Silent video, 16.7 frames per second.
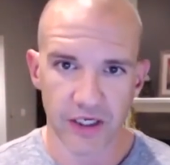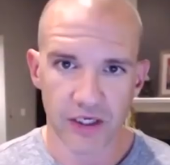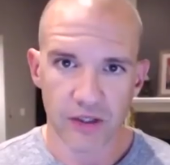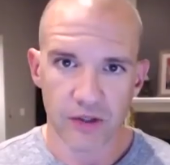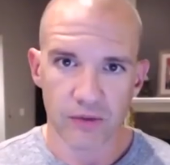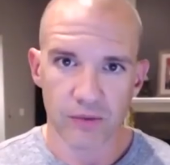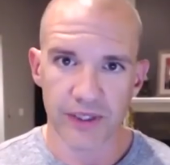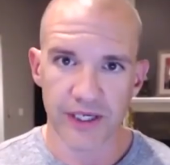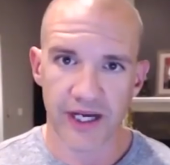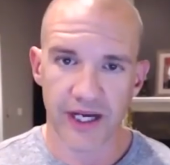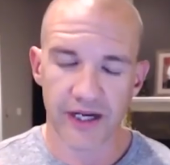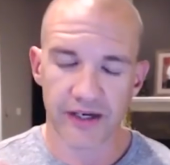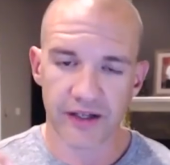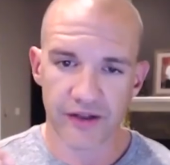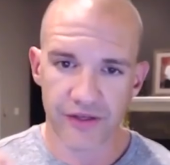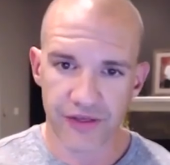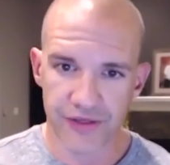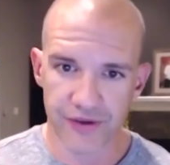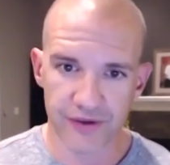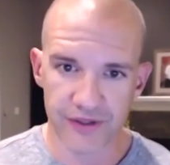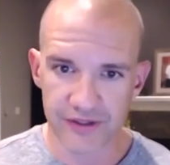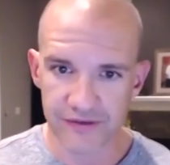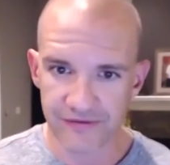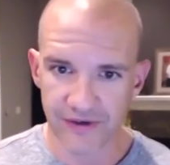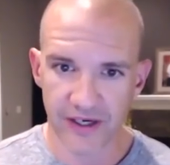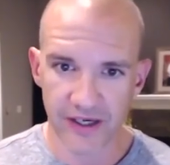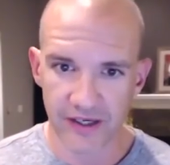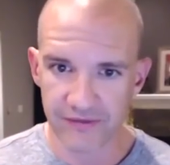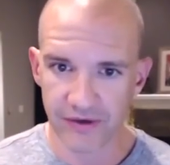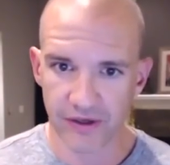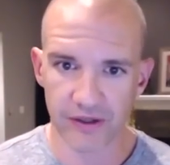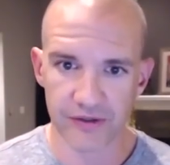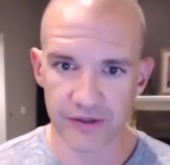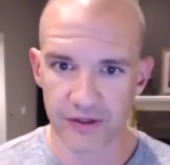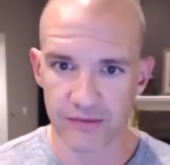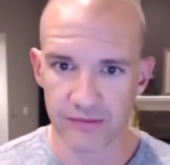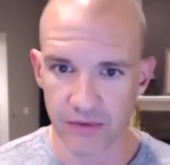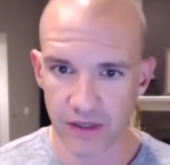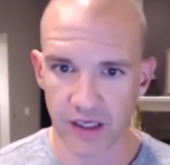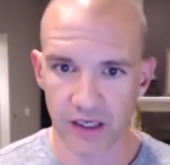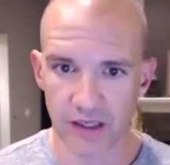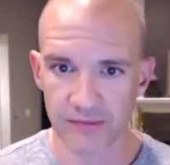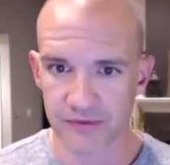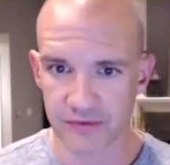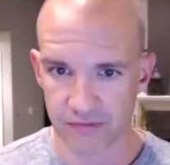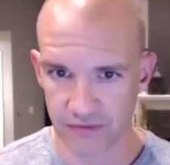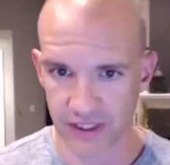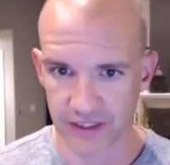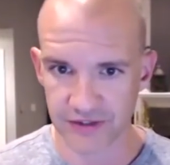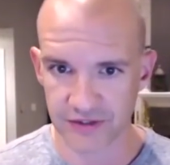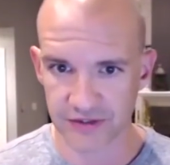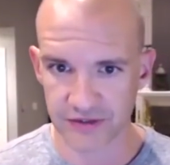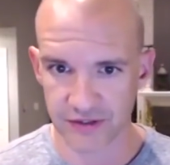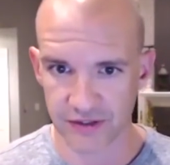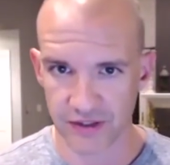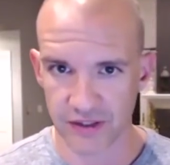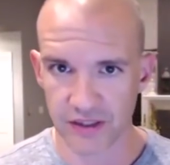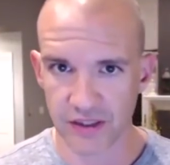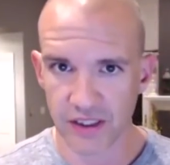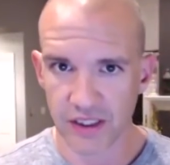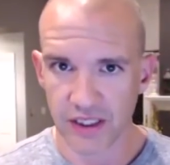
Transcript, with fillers: we had 3500 moms register